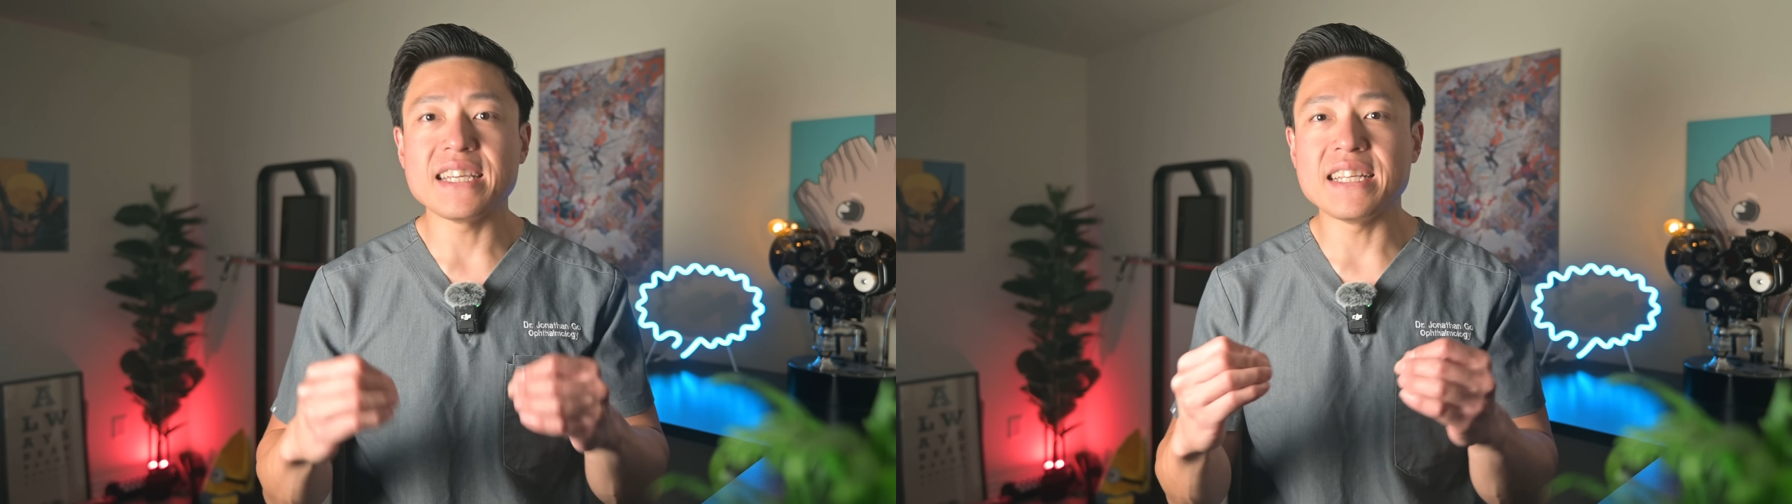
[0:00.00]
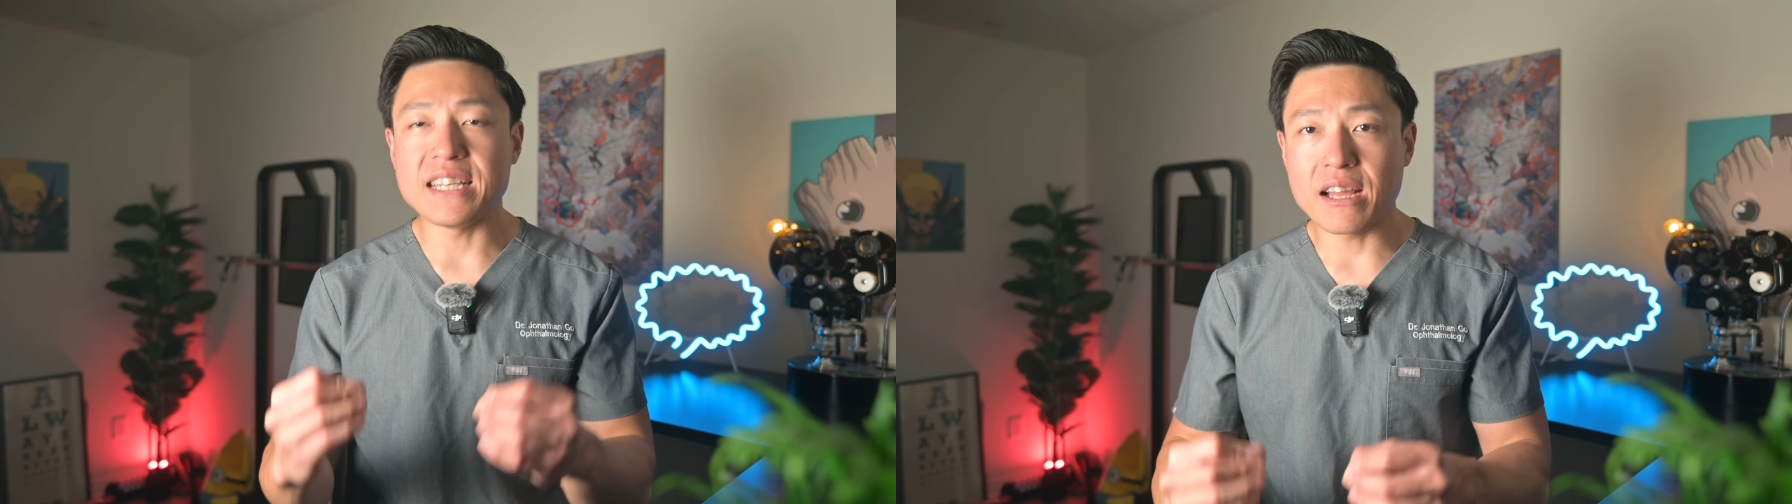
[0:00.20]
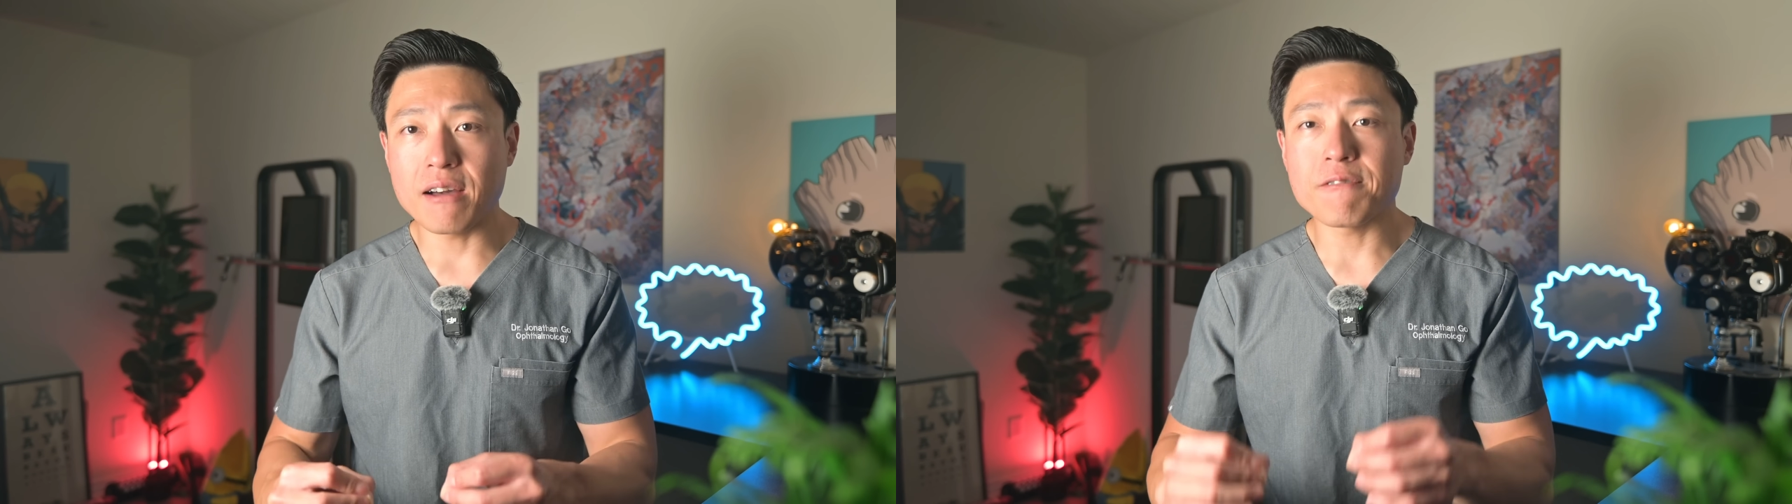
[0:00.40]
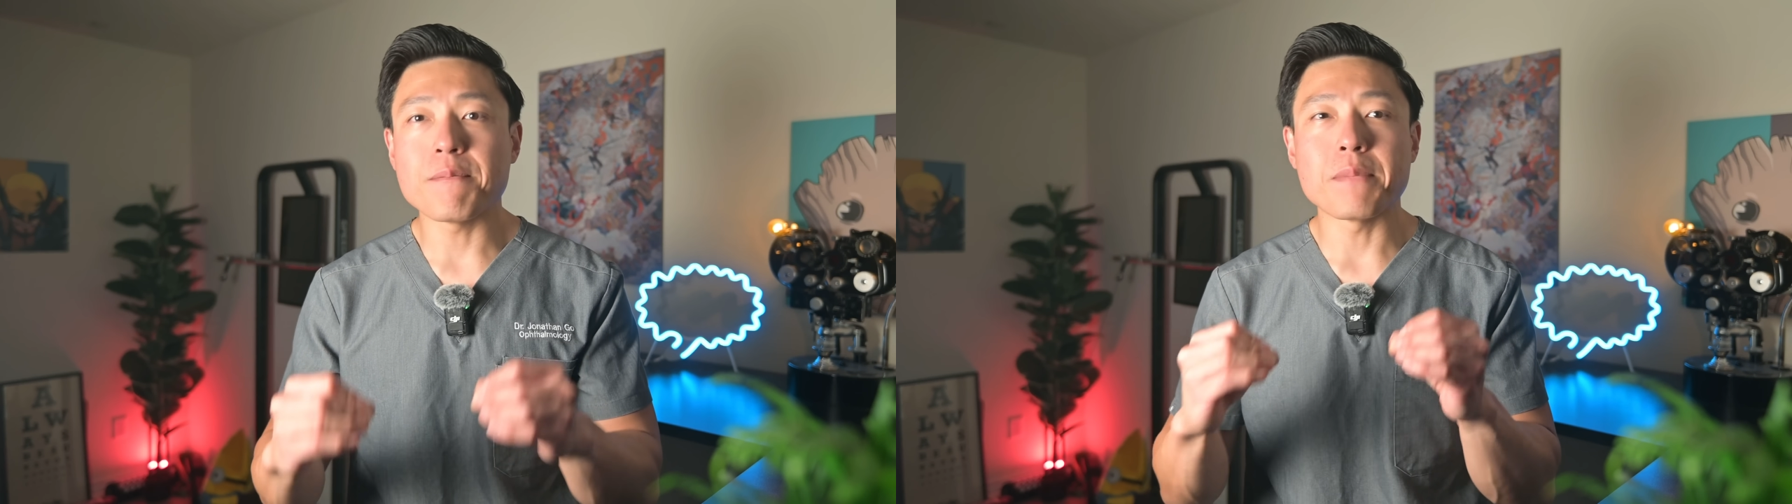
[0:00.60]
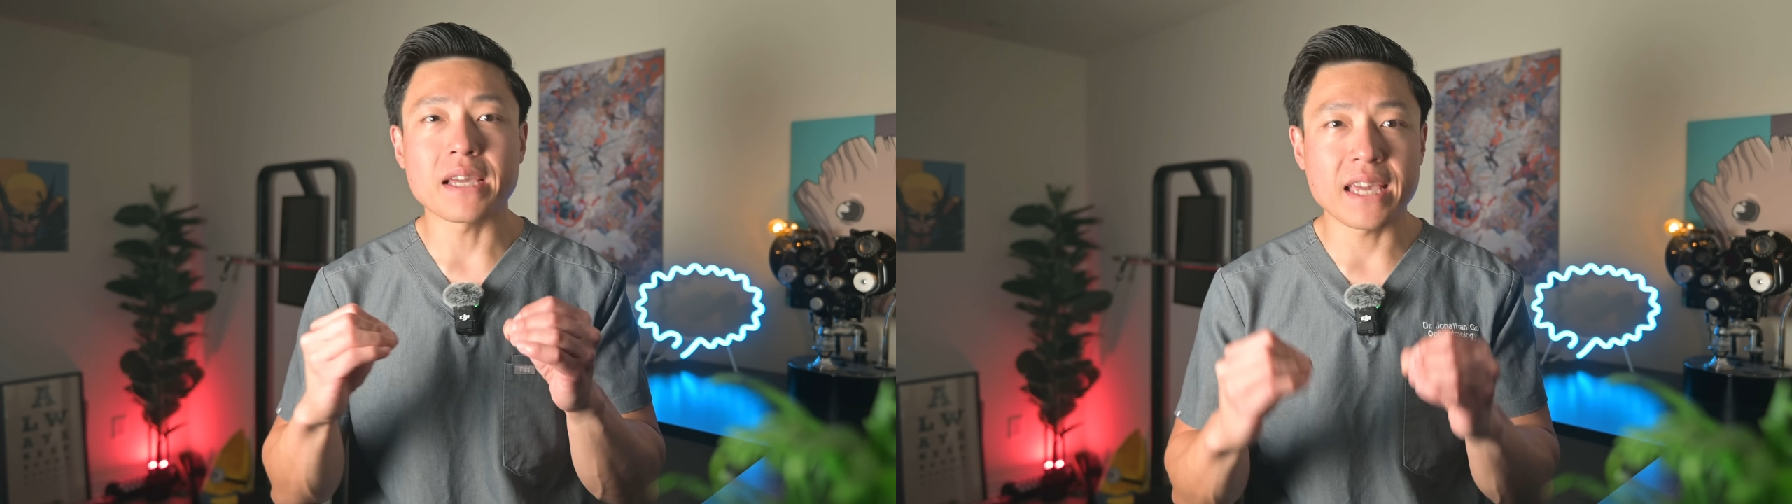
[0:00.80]
enough
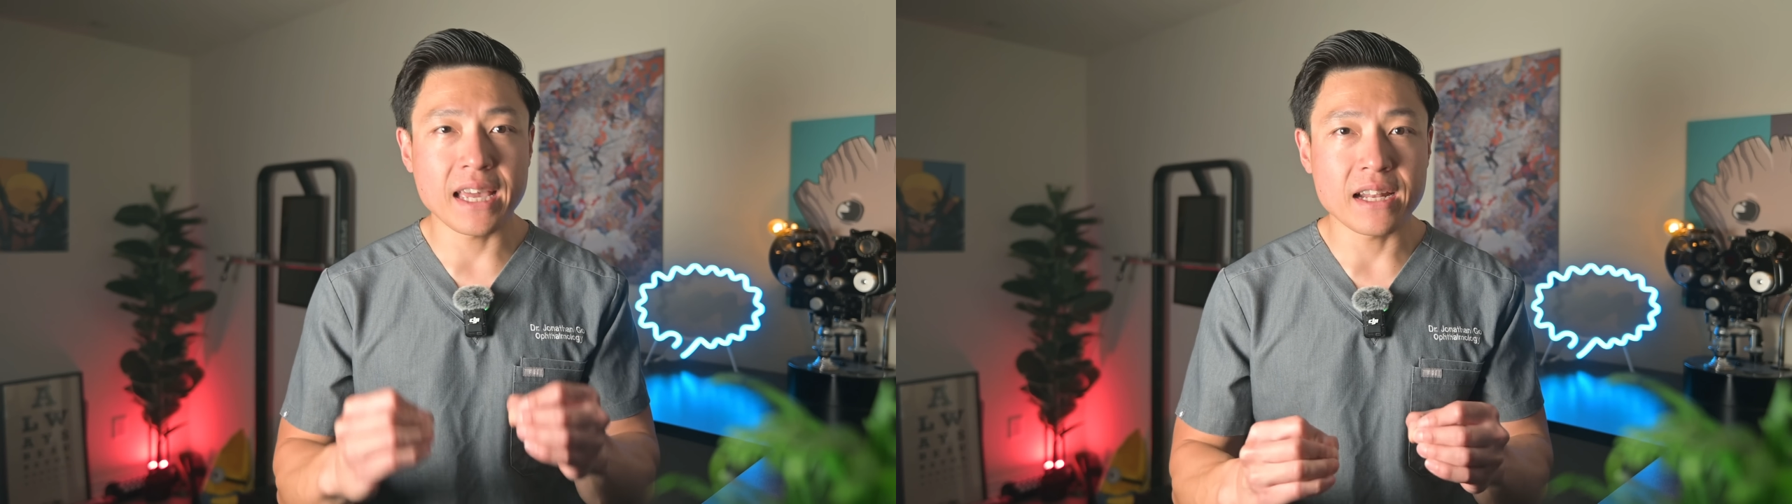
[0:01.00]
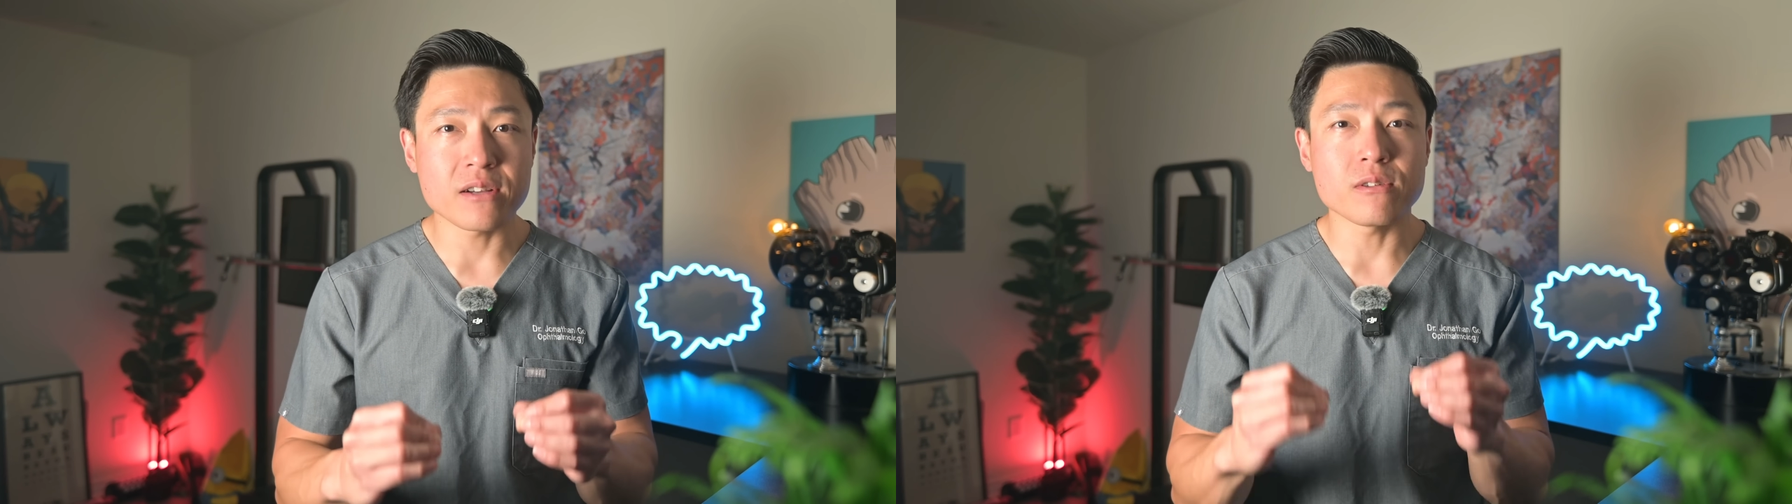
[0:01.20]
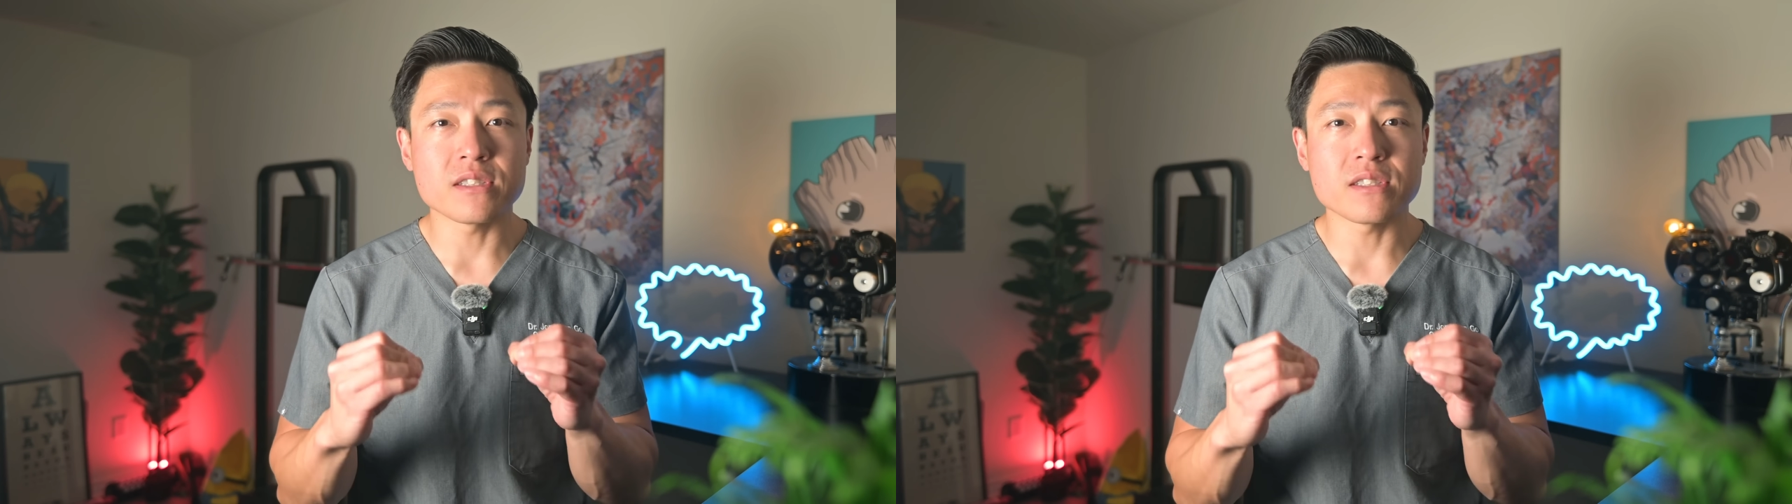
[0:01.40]
mechanical